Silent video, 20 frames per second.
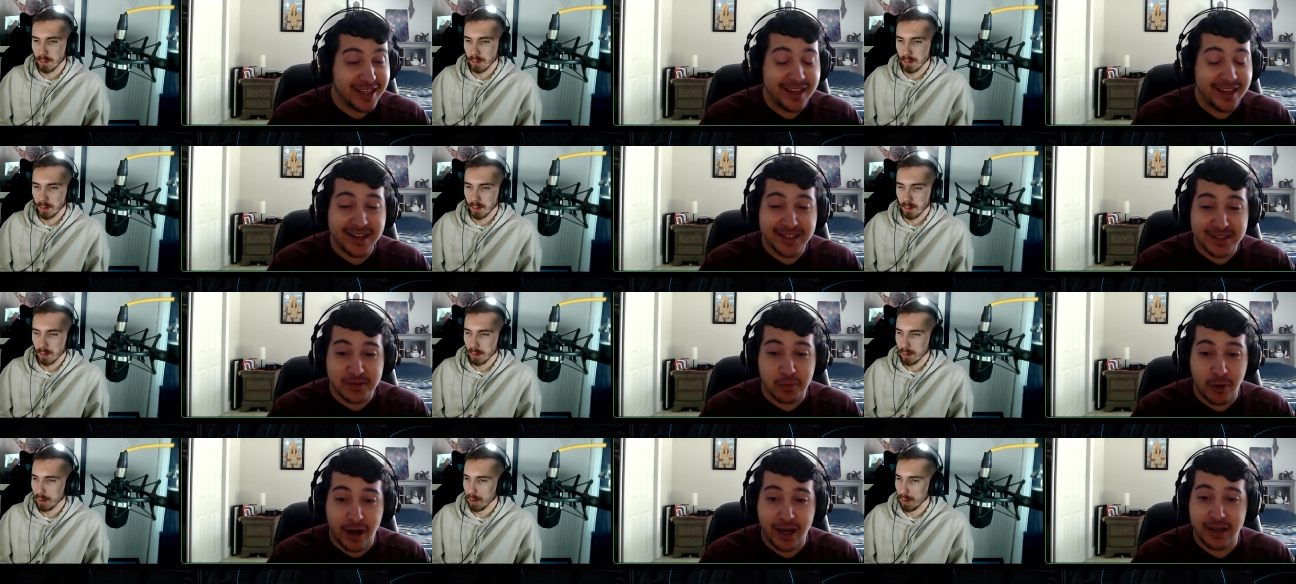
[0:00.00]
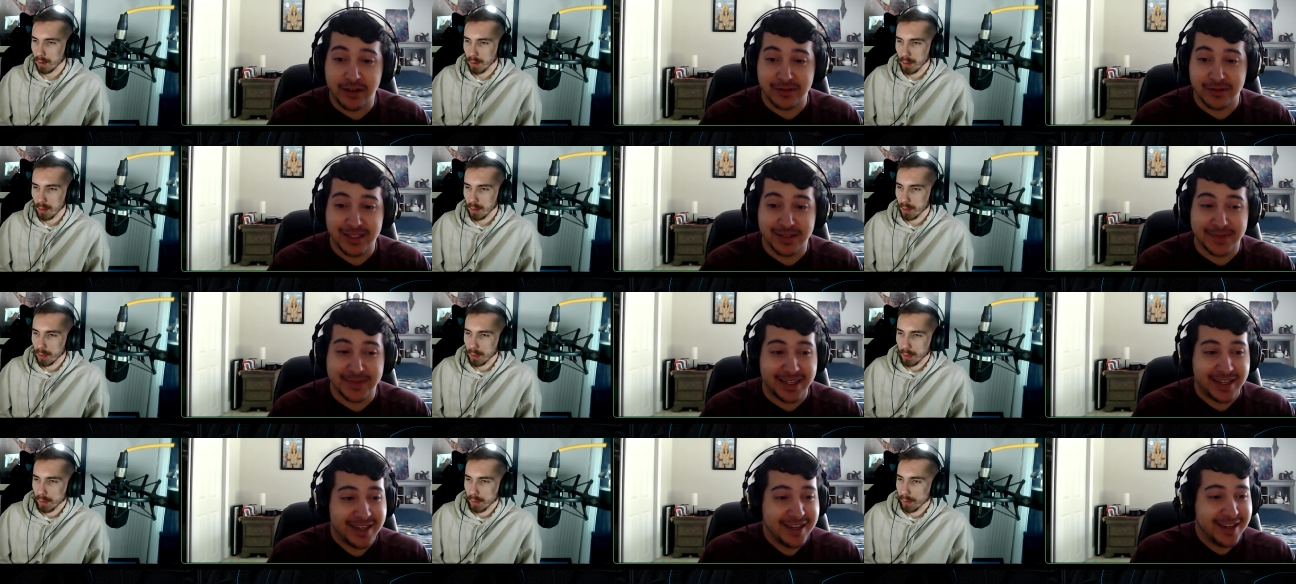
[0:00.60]
Speaker 1: it is wild
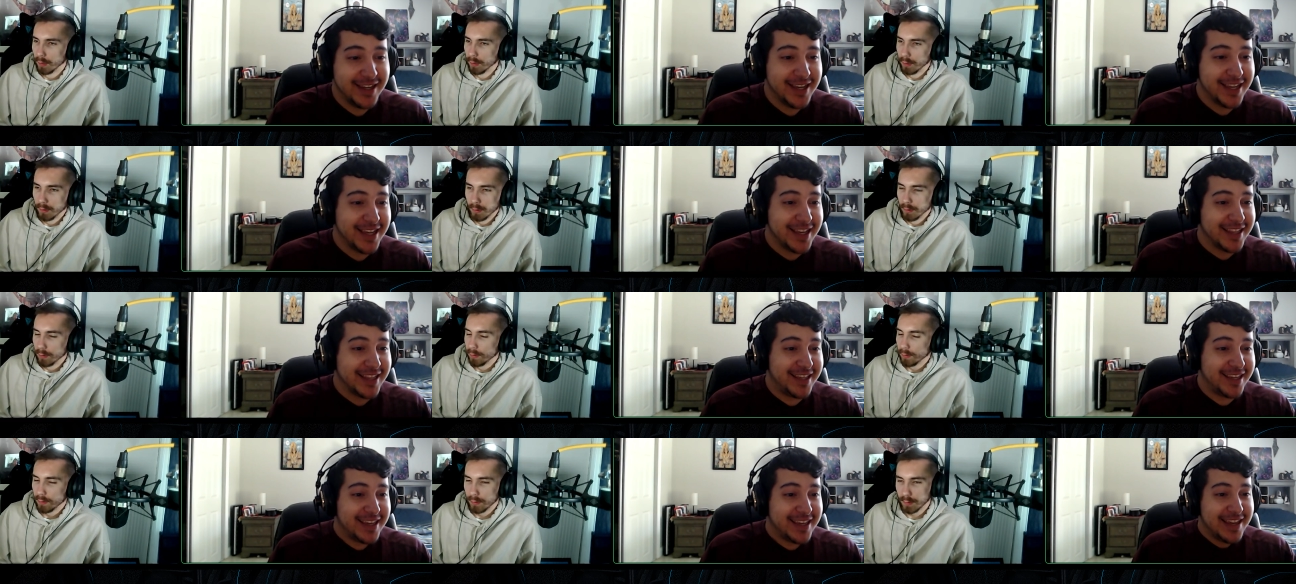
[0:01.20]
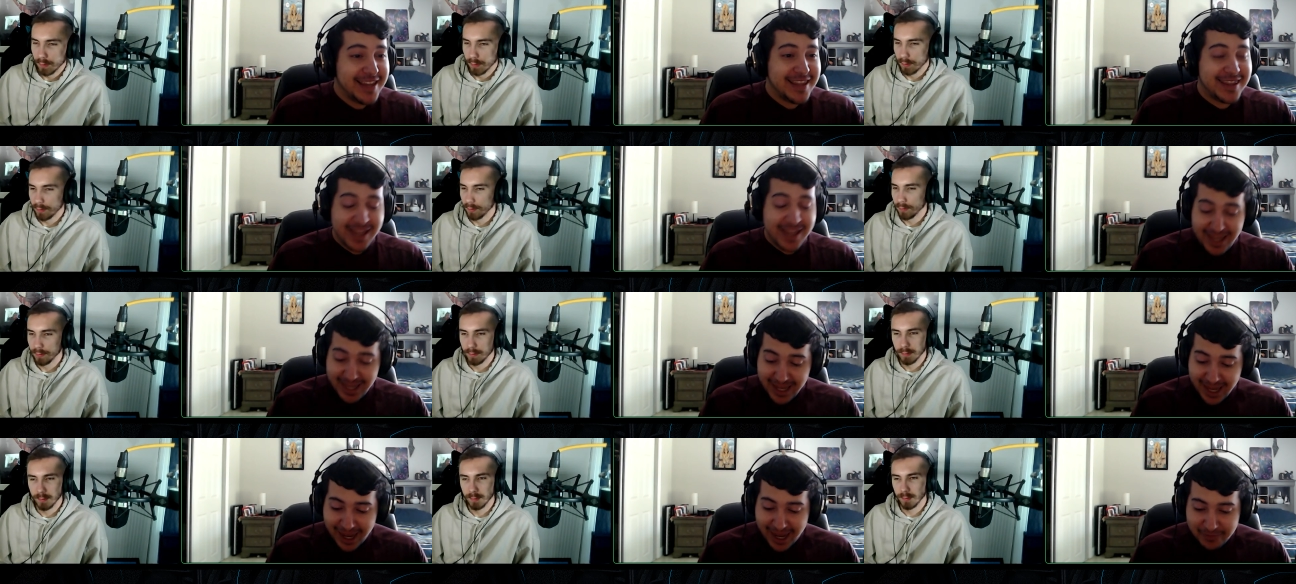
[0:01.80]
to me. Like
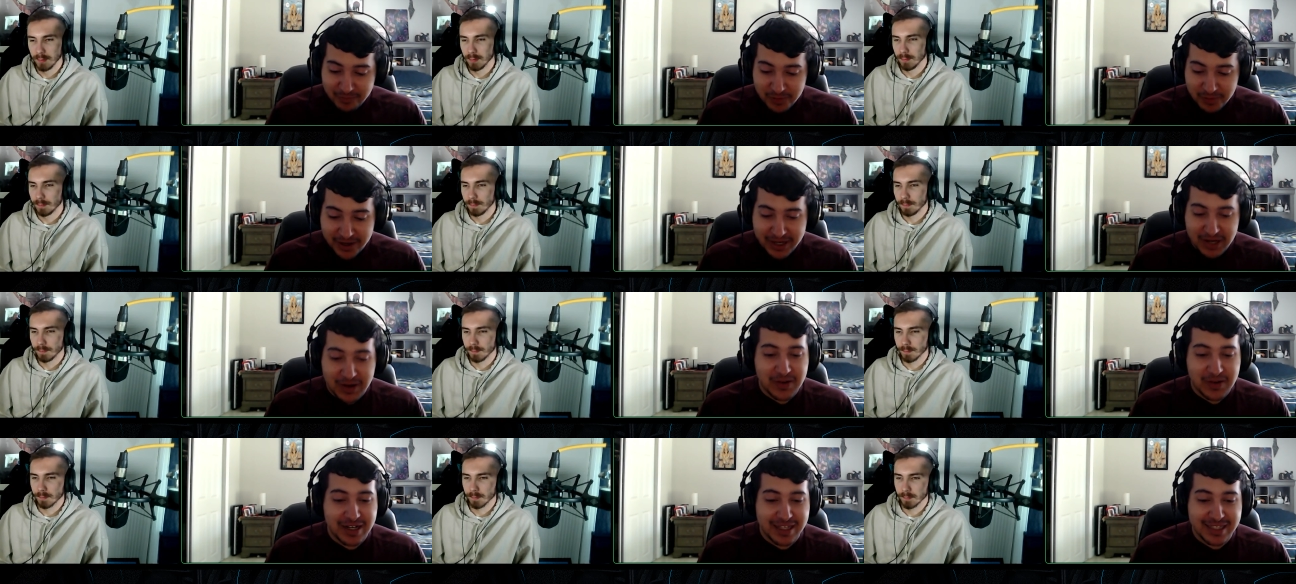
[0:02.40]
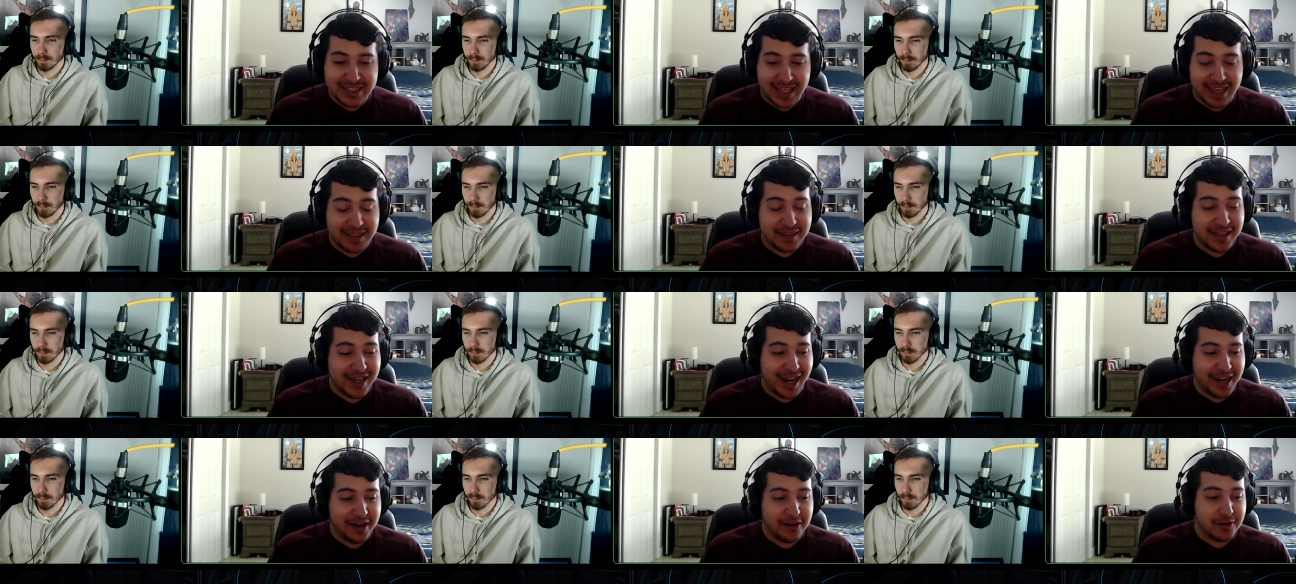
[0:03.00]
they have priorities,
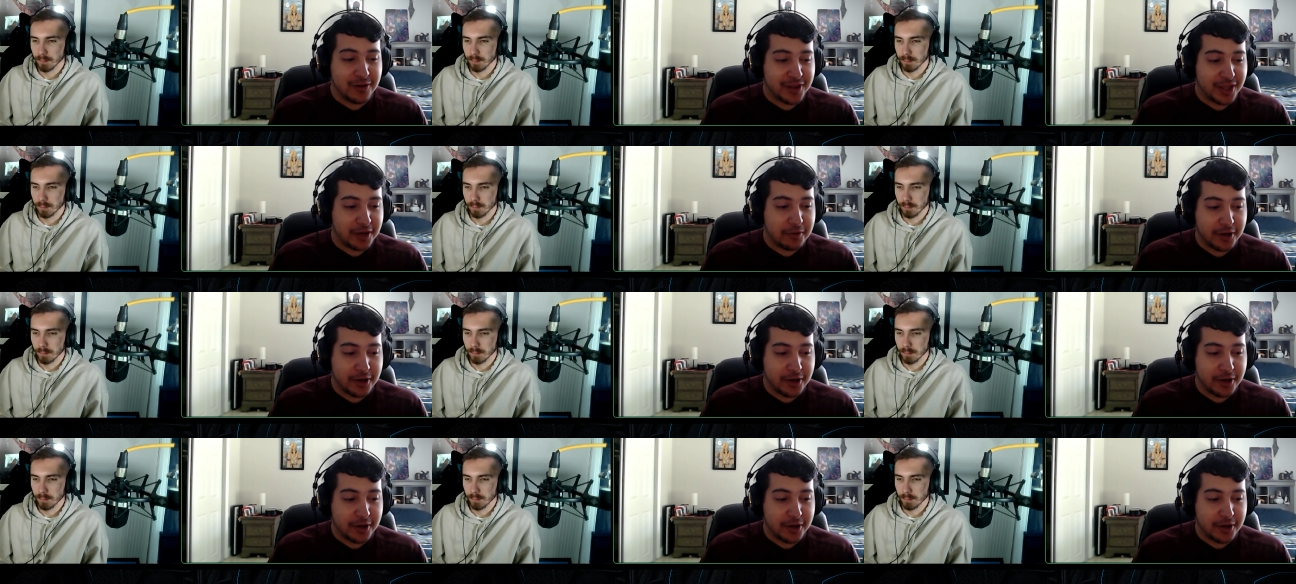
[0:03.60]
and I know they